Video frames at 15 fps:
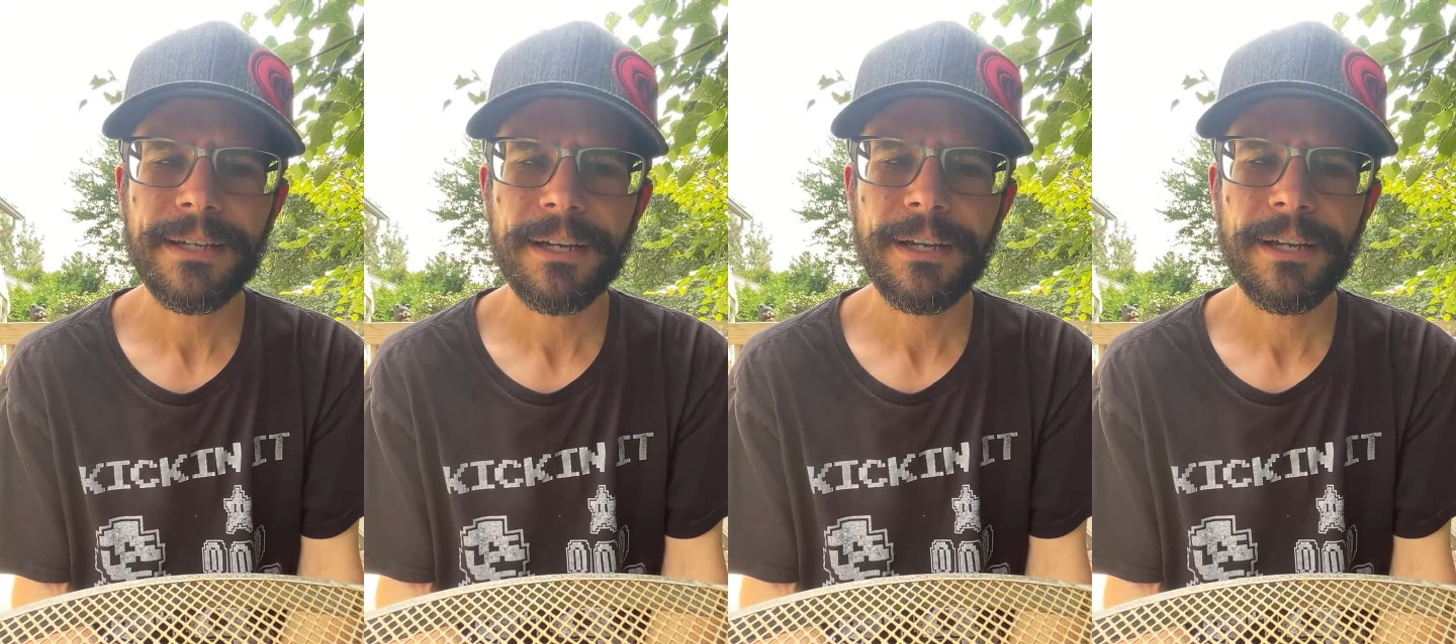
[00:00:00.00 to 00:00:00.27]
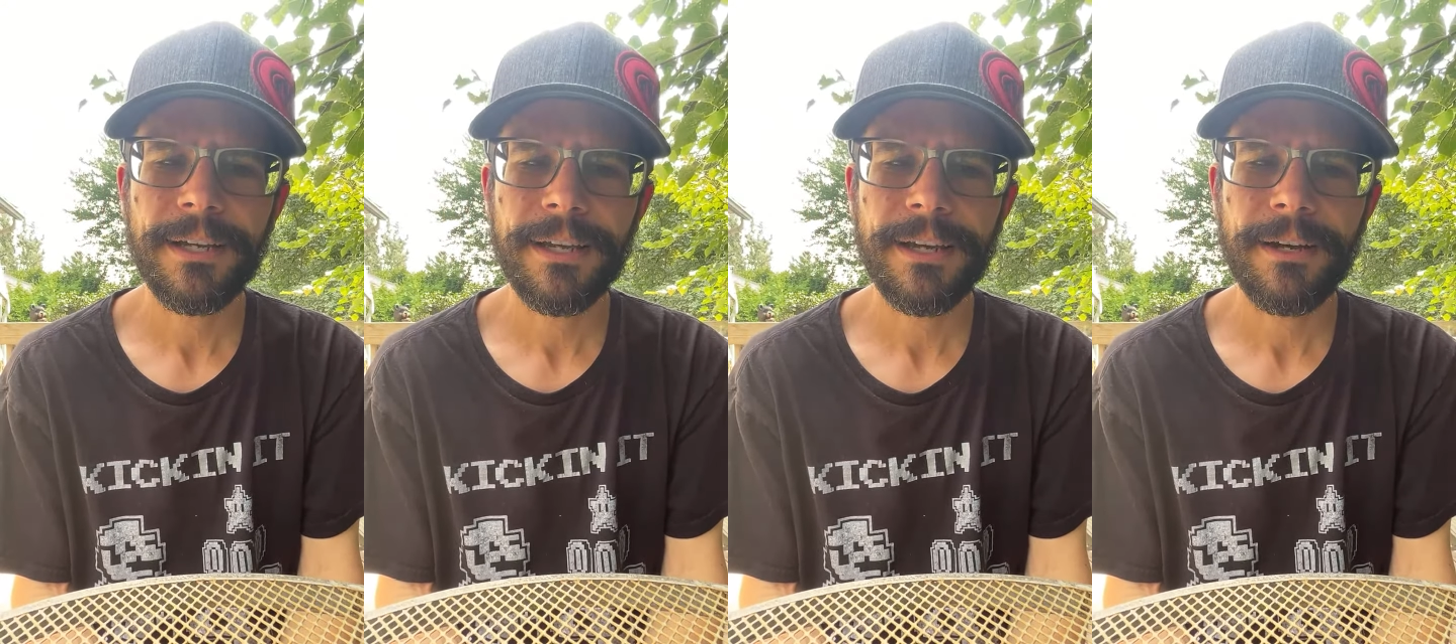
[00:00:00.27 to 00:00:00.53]

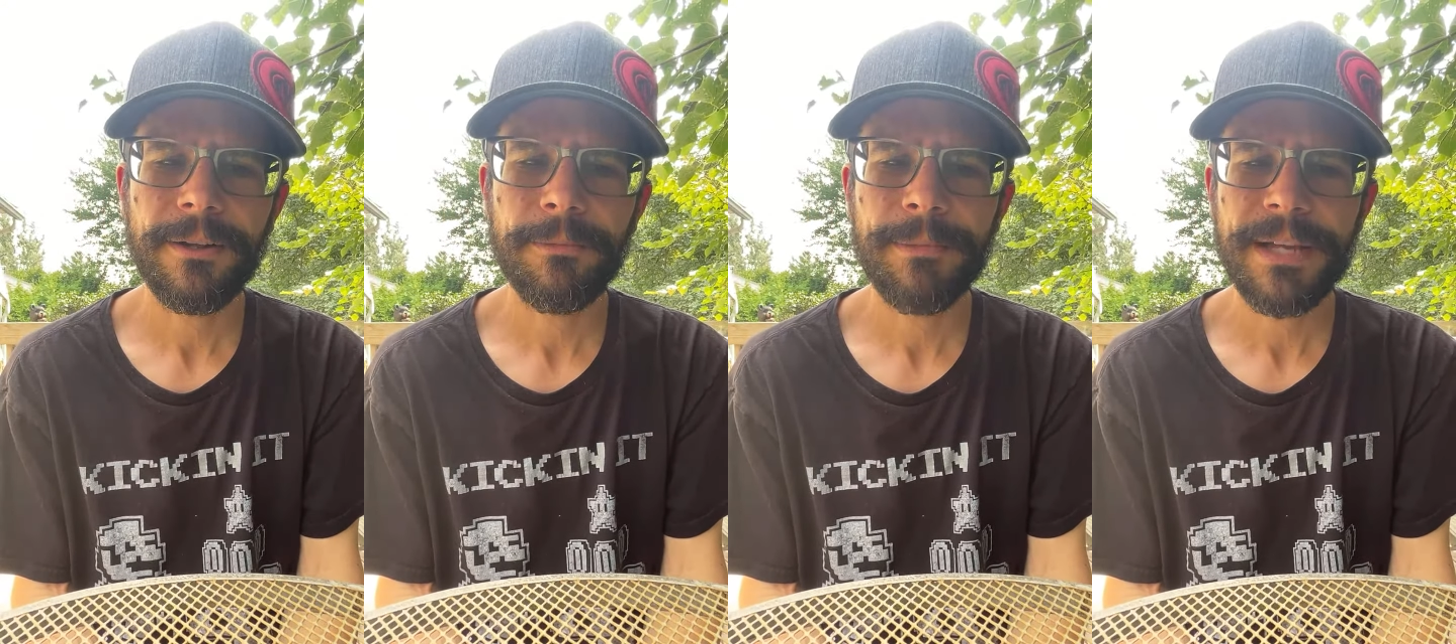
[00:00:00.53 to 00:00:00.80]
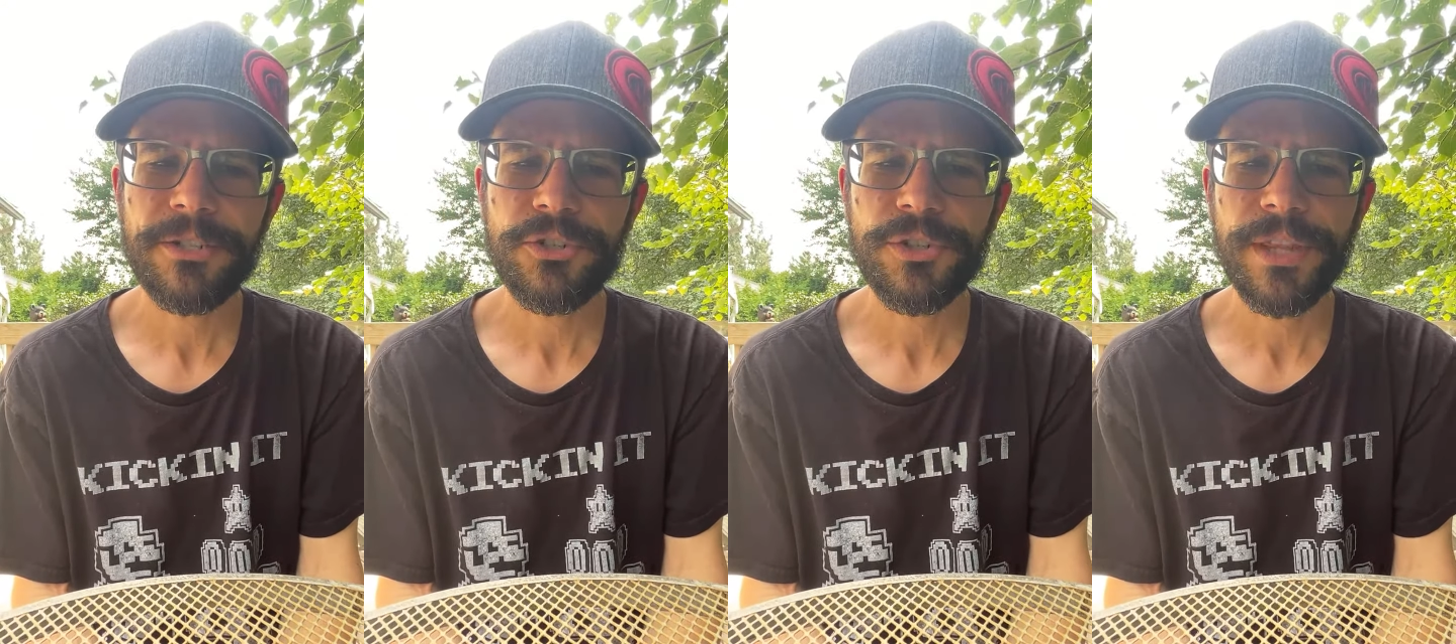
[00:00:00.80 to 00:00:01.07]
I'll
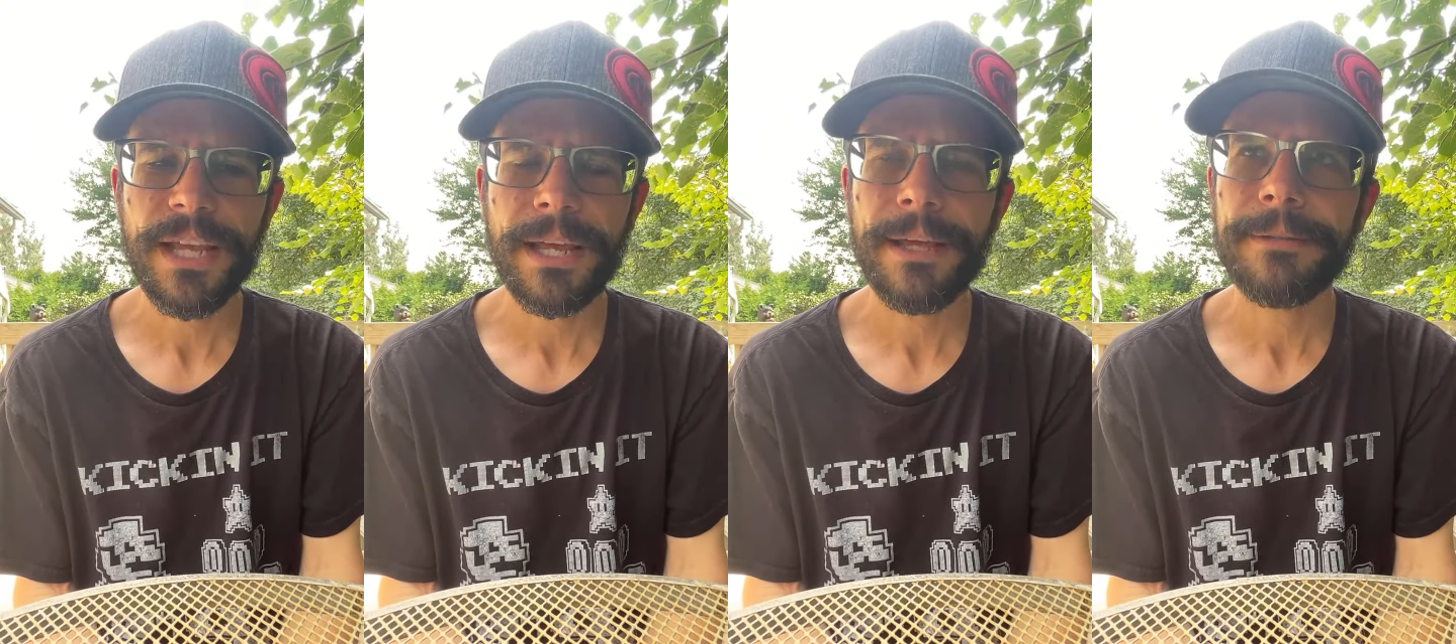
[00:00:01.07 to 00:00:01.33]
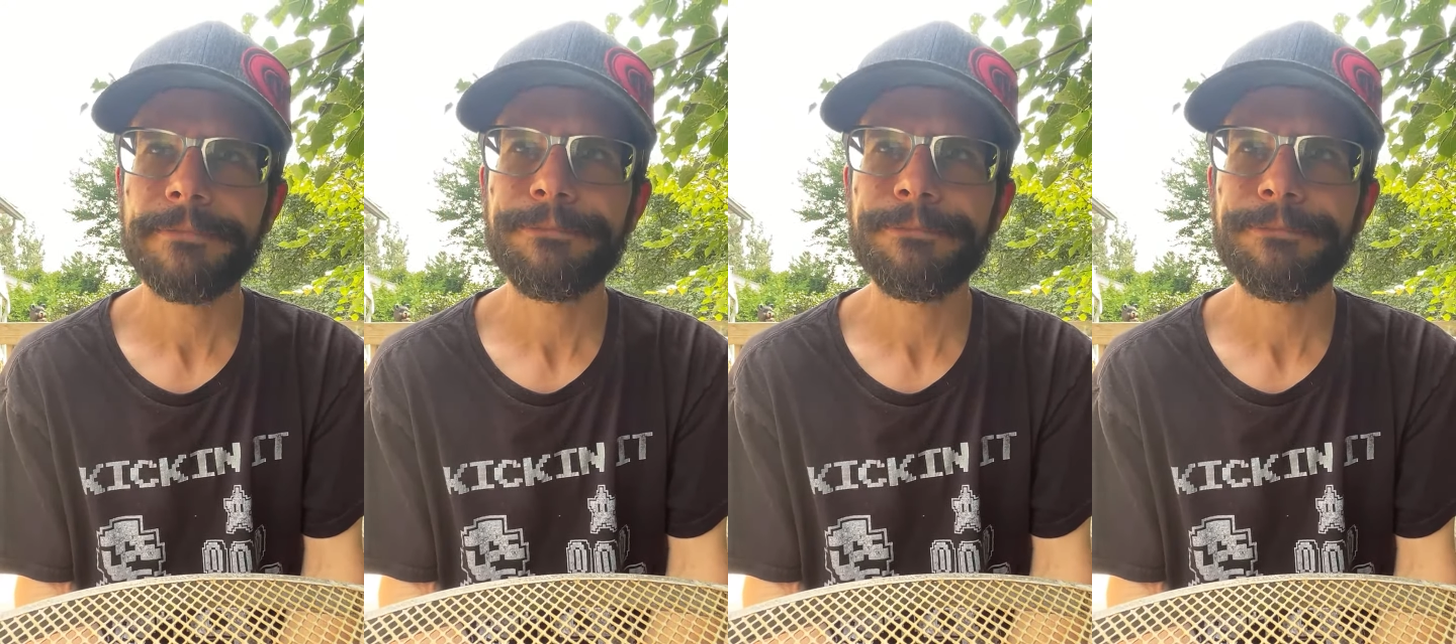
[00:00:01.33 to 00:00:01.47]
mention that